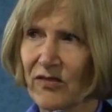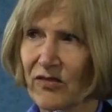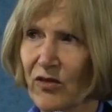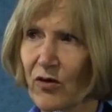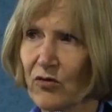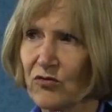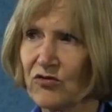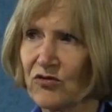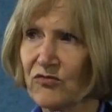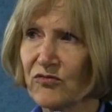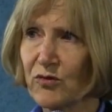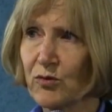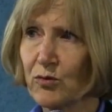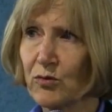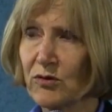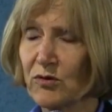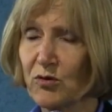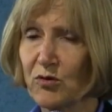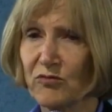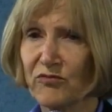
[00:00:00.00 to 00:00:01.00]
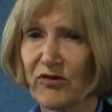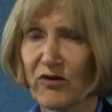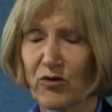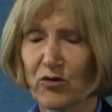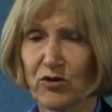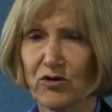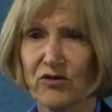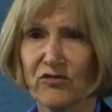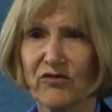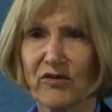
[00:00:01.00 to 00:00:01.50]
Those of you who have
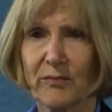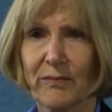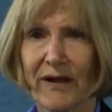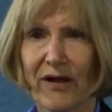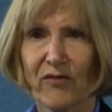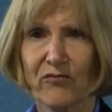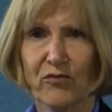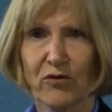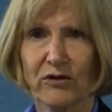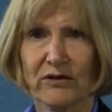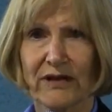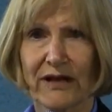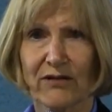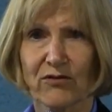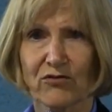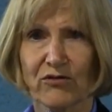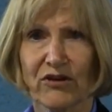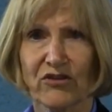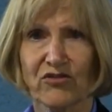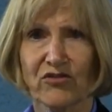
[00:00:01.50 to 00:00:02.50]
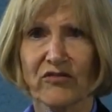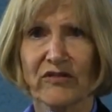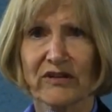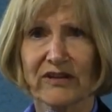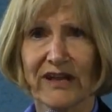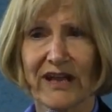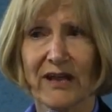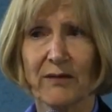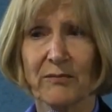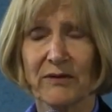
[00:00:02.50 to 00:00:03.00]
heard of the Balfour Declaration
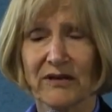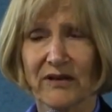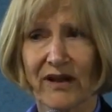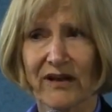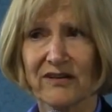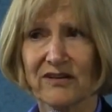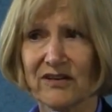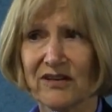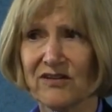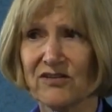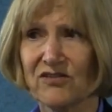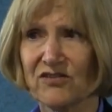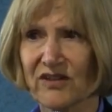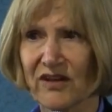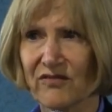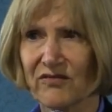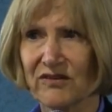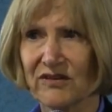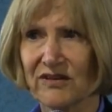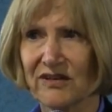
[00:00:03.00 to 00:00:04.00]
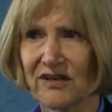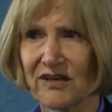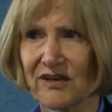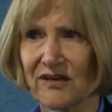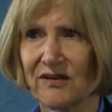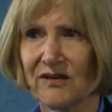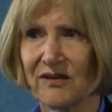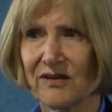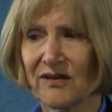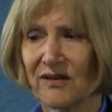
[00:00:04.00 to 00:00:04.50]
that came in
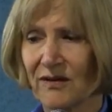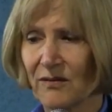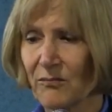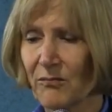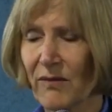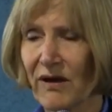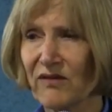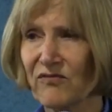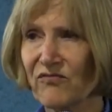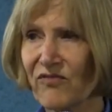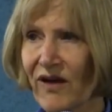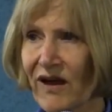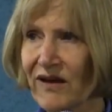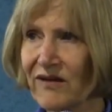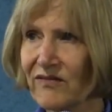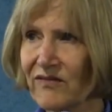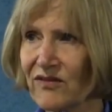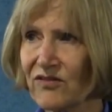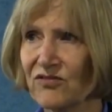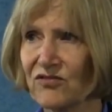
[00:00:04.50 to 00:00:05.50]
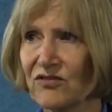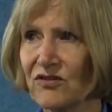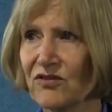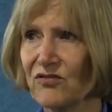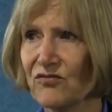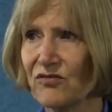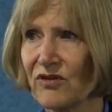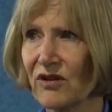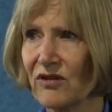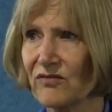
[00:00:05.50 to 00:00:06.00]
1917 might find this
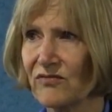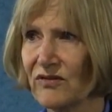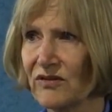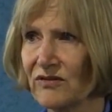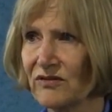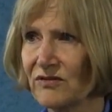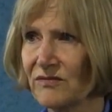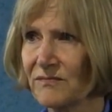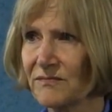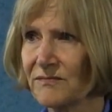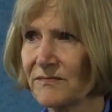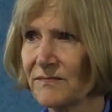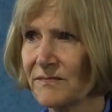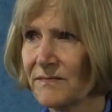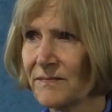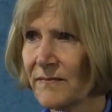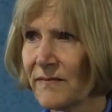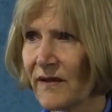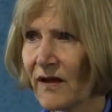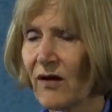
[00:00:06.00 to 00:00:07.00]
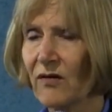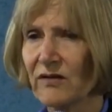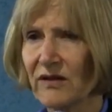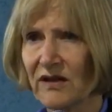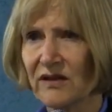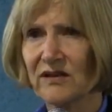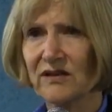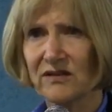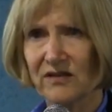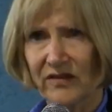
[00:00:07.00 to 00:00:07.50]
relevant. I'll
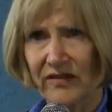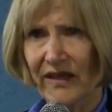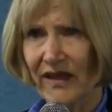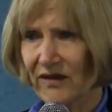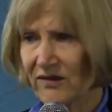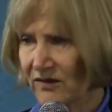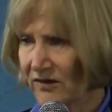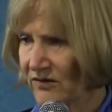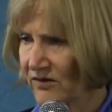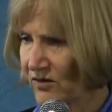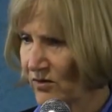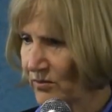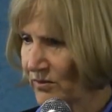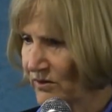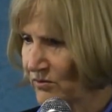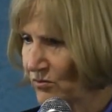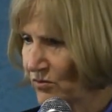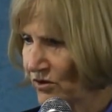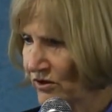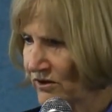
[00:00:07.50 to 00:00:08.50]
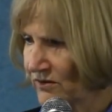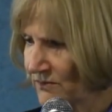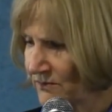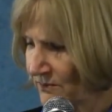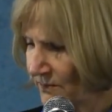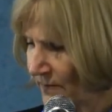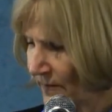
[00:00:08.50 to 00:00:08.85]
get into that a little bit more.